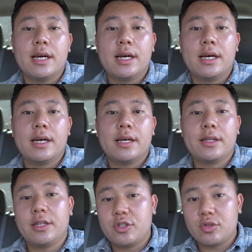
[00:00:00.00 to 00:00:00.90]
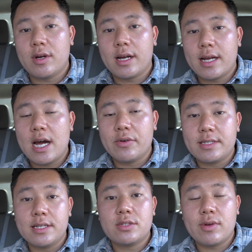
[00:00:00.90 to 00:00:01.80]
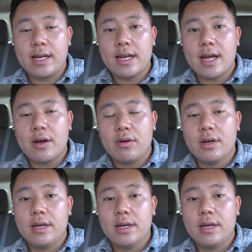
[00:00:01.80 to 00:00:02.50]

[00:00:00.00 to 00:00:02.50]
the truck, how it sits right now.